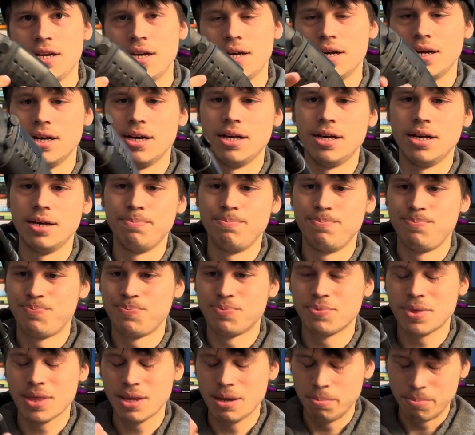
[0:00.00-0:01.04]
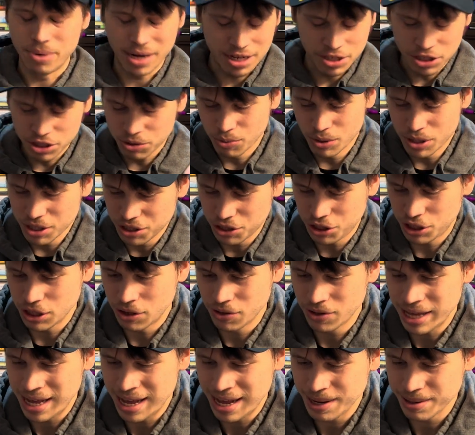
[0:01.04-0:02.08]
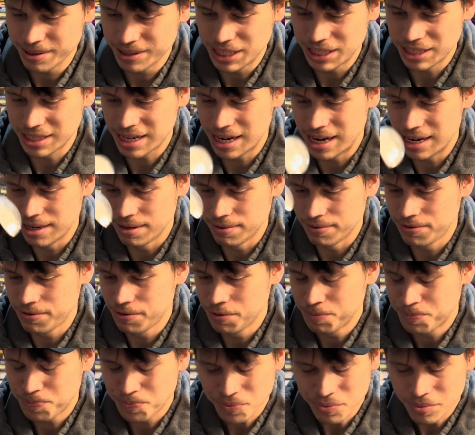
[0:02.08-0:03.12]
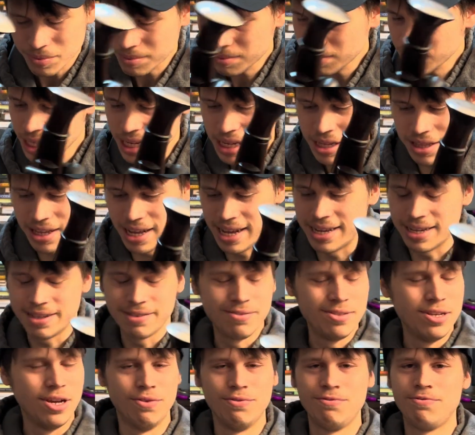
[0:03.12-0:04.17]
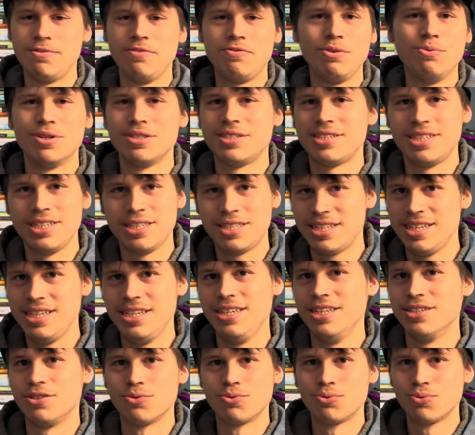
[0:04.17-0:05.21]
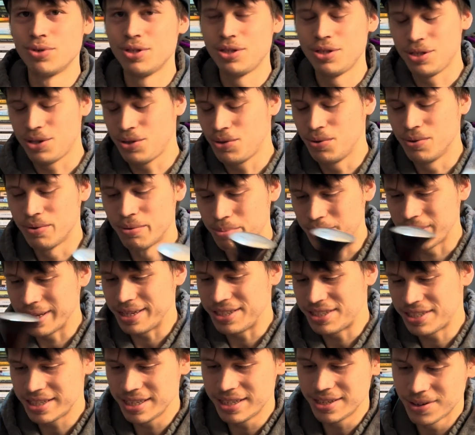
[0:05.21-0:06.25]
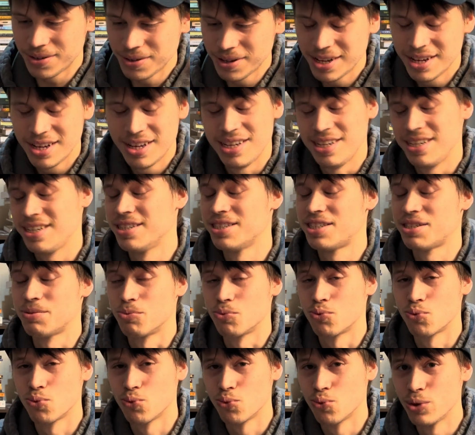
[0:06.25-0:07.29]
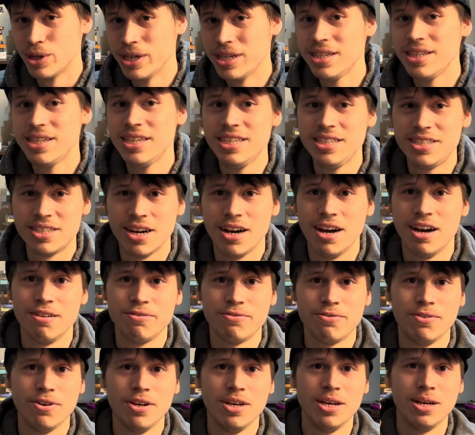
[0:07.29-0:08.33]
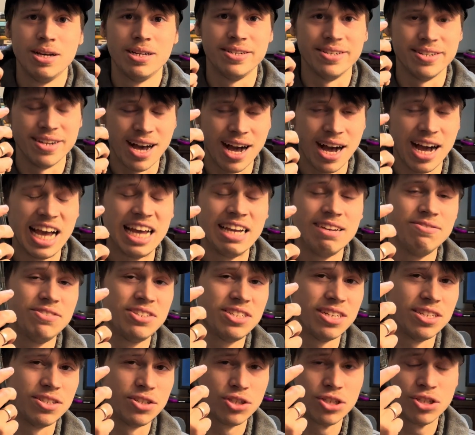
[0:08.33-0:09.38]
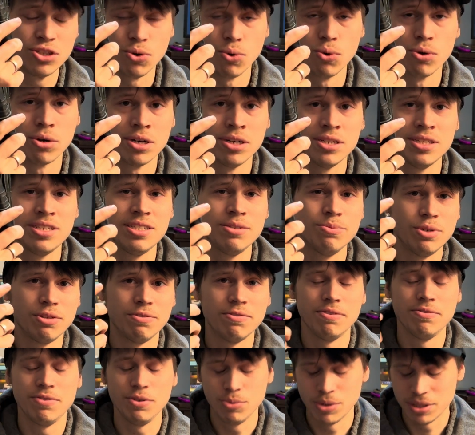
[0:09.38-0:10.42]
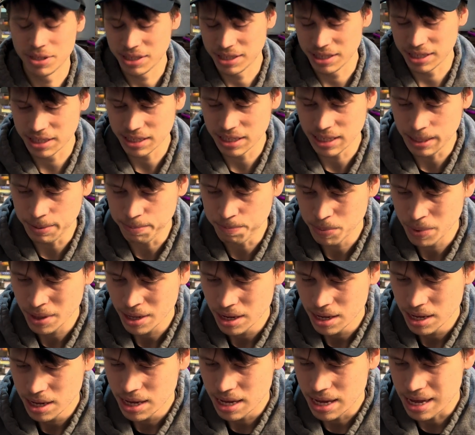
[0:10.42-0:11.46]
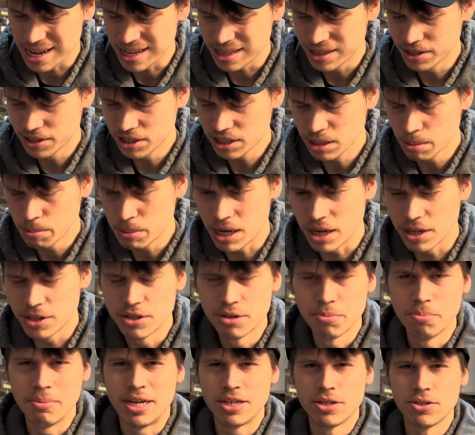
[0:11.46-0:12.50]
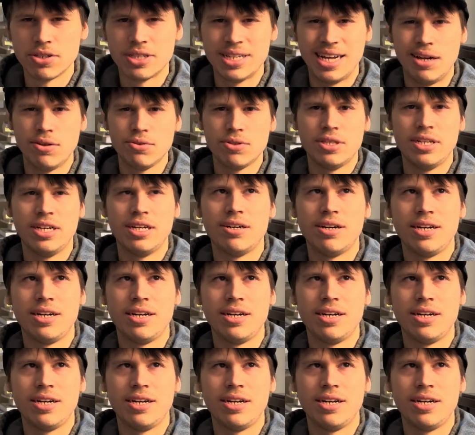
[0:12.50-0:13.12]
But I just wanted to show that, just kind of like, 5160 is a really cool blade steel. You can get some really tough knives and swords with 5160. And there's some other metals out there.